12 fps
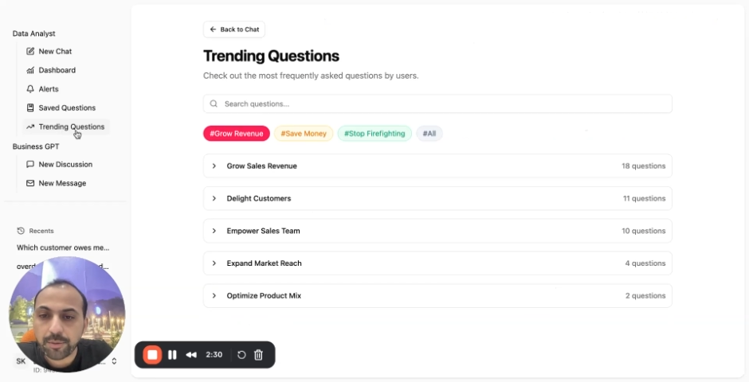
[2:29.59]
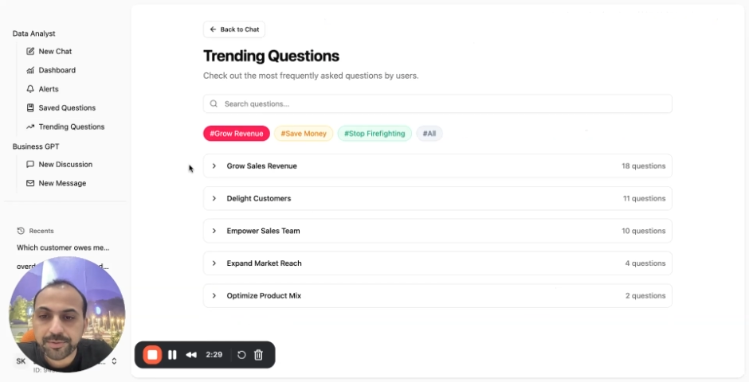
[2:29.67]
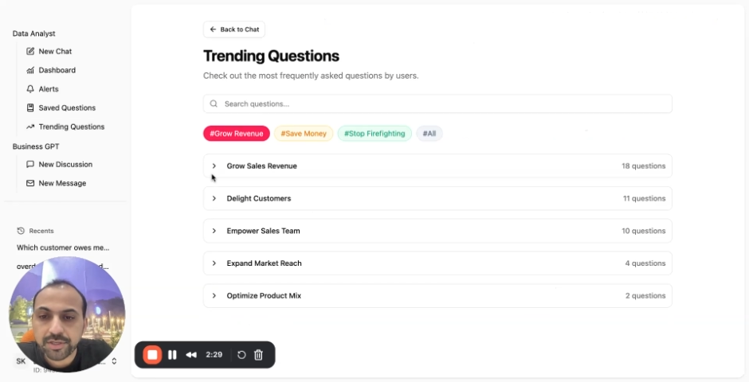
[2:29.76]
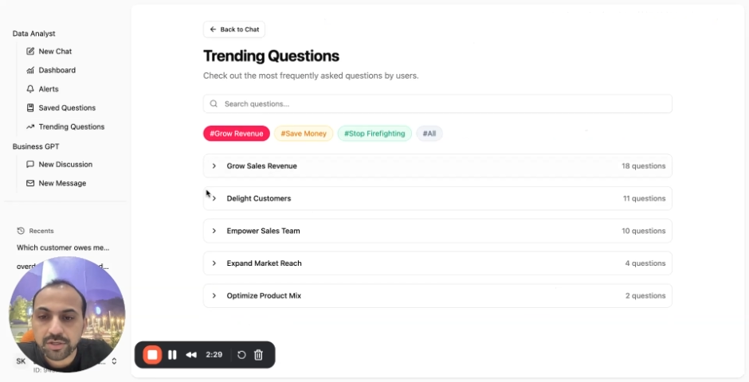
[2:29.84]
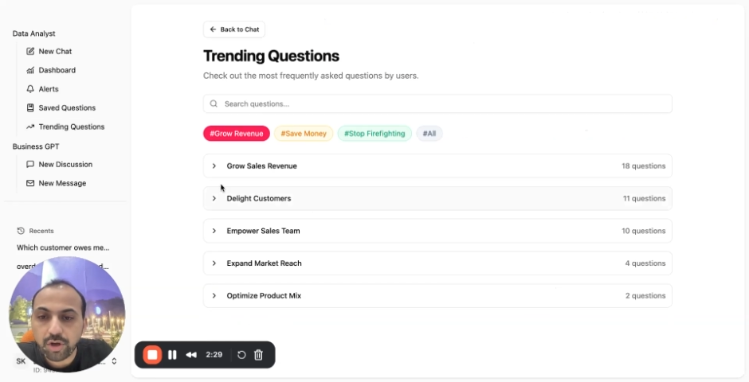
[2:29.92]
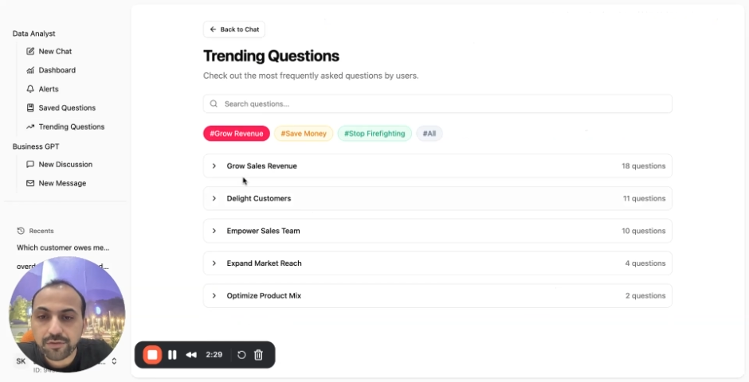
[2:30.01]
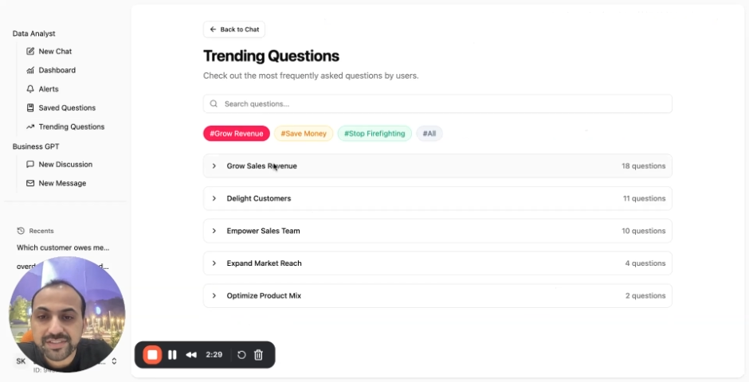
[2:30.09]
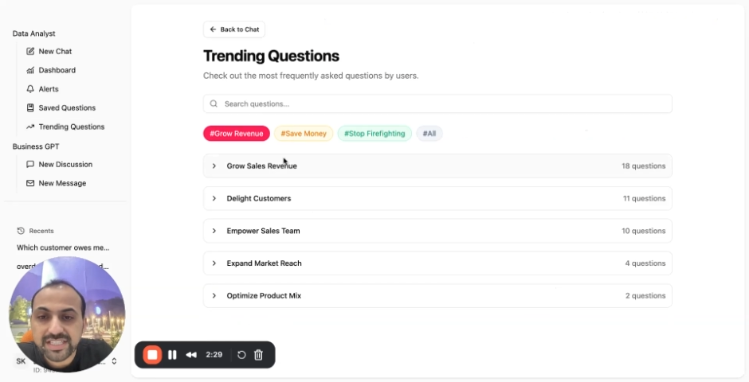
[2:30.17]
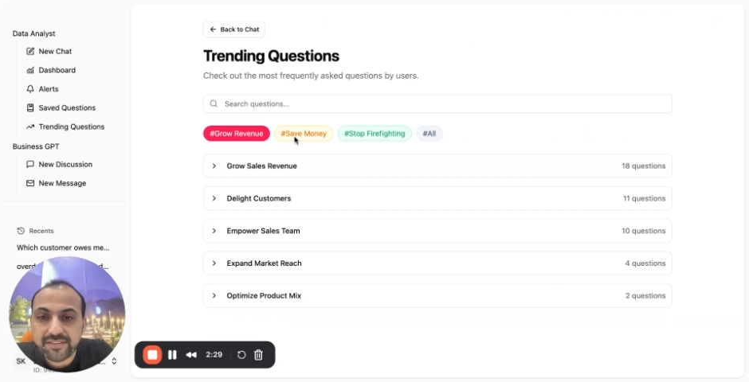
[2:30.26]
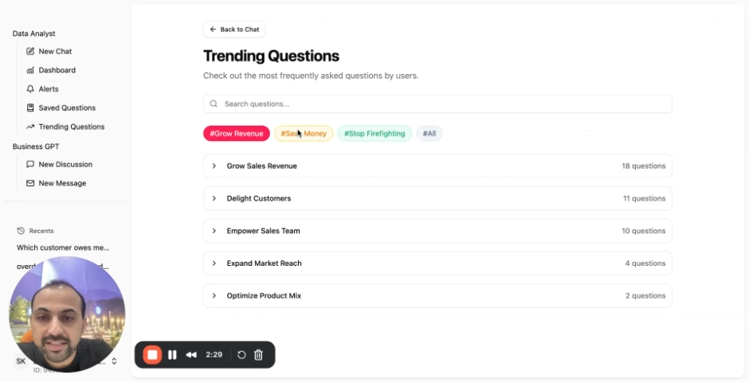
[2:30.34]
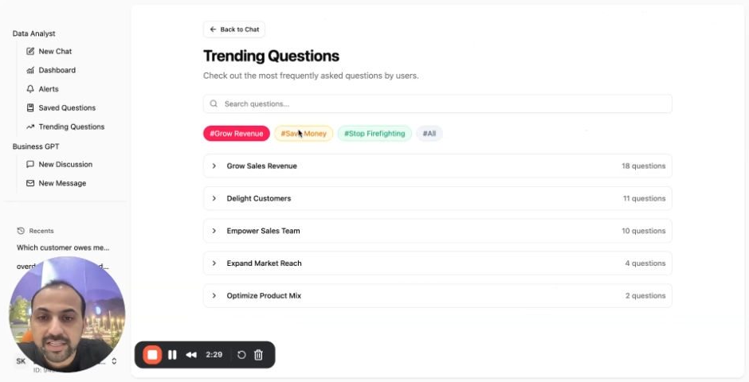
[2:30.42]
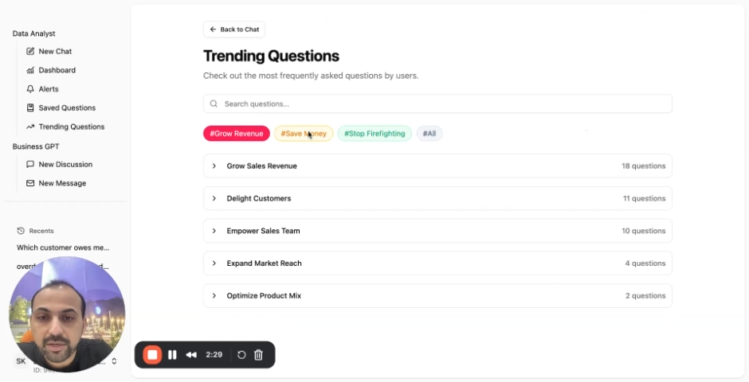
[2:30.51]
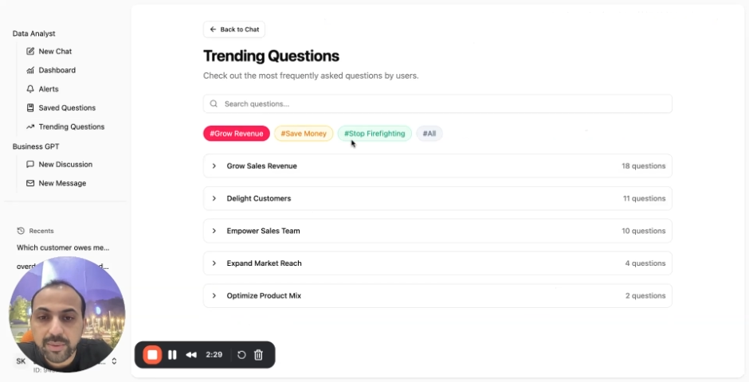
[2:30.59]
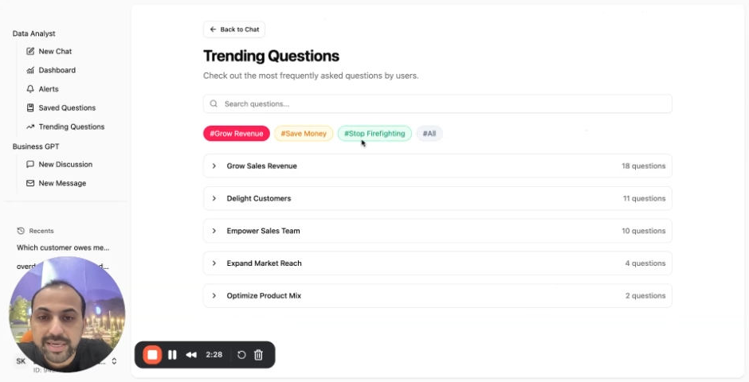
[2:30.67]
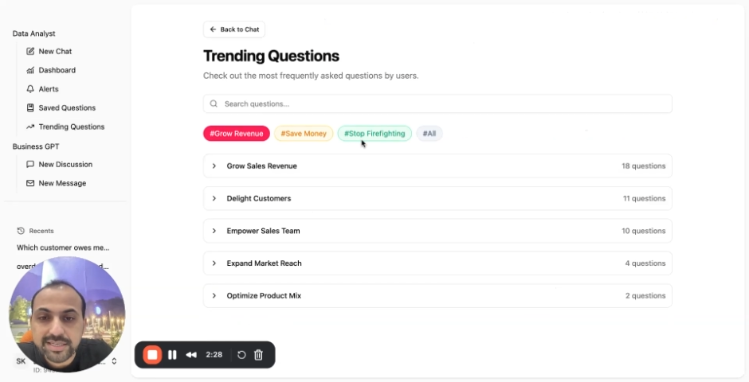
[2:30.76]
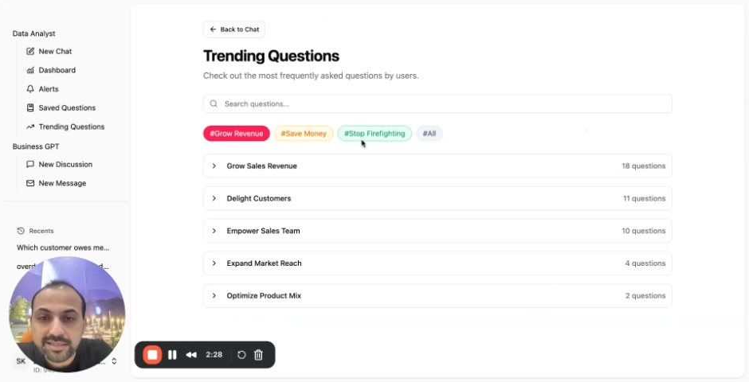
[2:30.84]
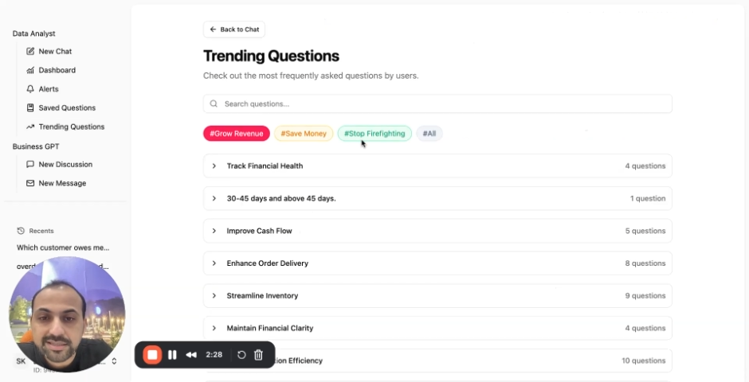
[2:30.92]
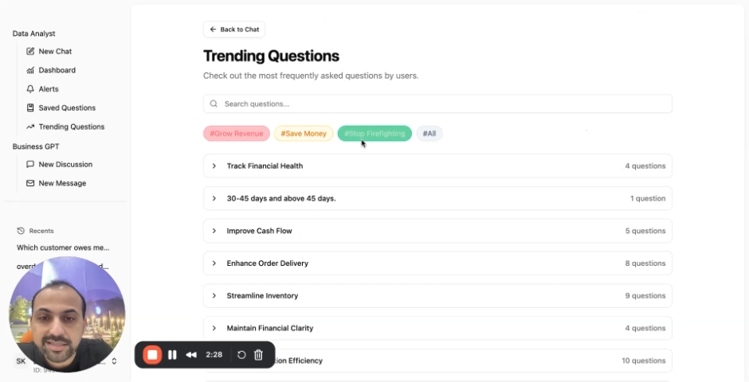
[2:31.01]
option of saving the
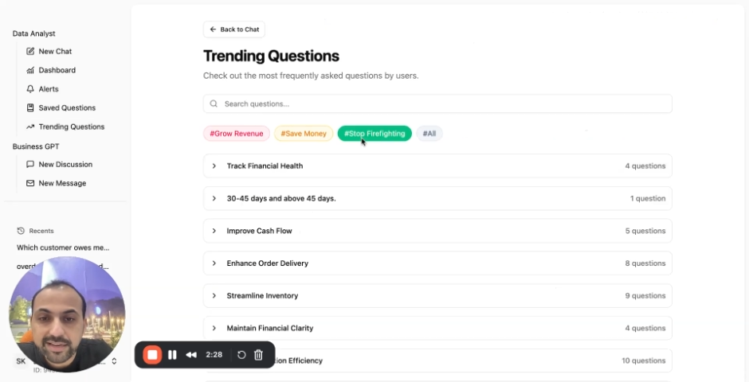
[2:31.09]
questions.